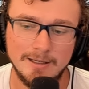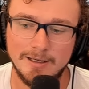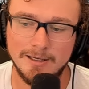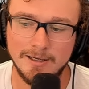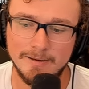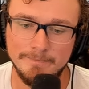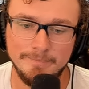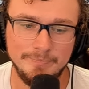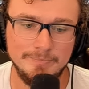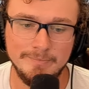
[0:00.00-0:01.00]

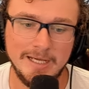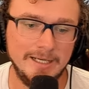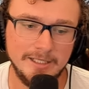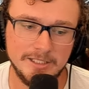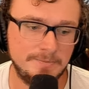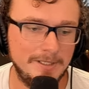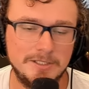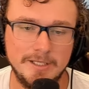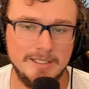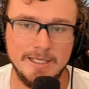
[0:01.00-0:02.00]
Um, man, and
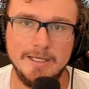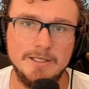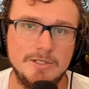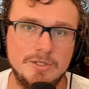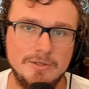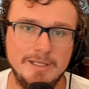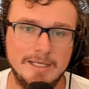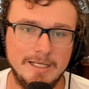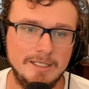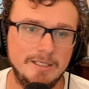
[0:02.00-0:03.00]
especially in the industry
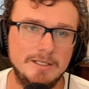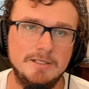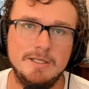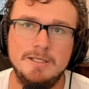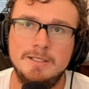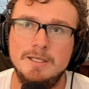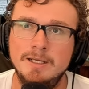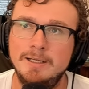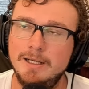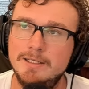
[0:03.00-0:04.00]
that he exists
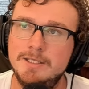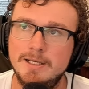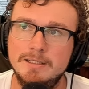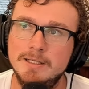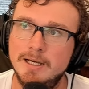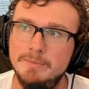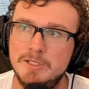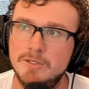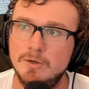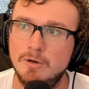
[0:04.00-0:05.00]
in, it's it's got to
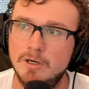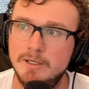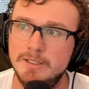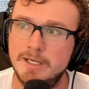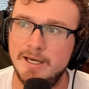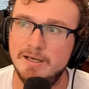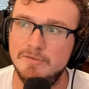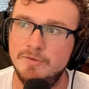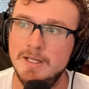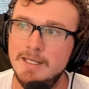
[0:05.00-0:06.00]
be so hard to
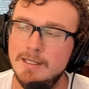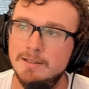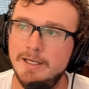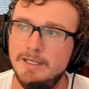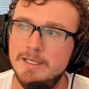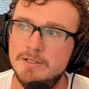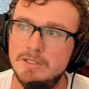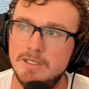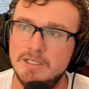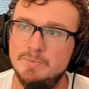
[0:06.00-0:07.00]
have like
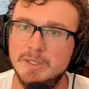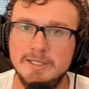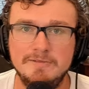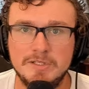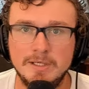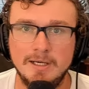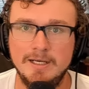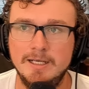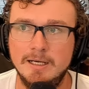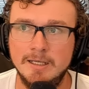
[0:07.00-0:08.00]
his his beliefs and
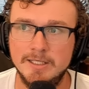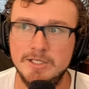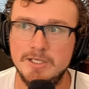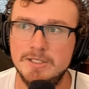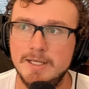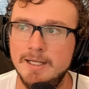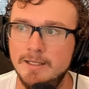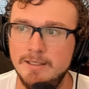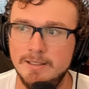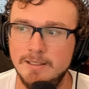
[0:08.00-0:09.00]
ideologies in
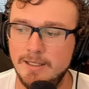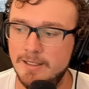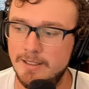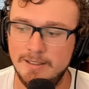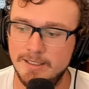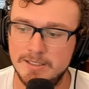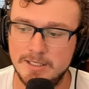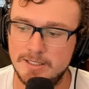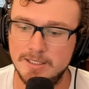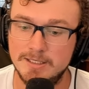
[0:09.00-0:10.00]
an in an
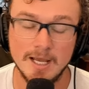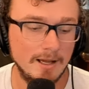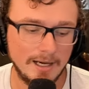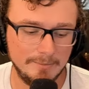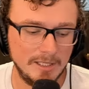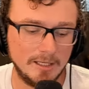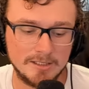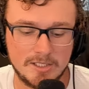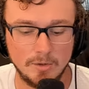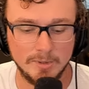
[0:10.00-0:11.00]
existence. I mean,
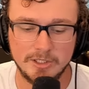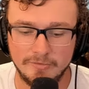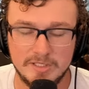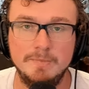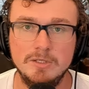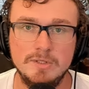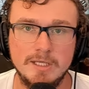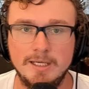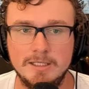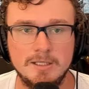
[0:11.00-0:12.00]
so much of his
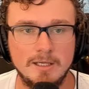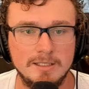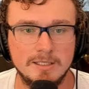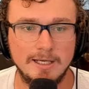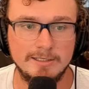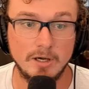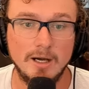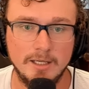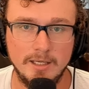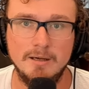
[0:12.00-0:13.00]
music is is like
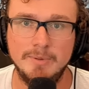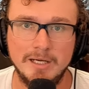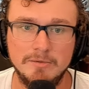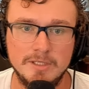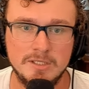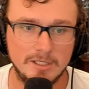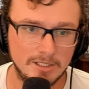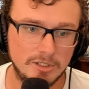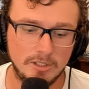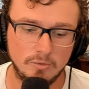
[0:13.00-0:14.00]
talking about this
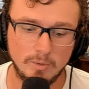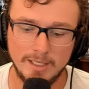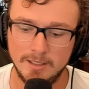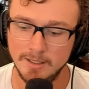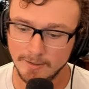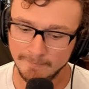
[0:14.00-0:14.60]
issue where.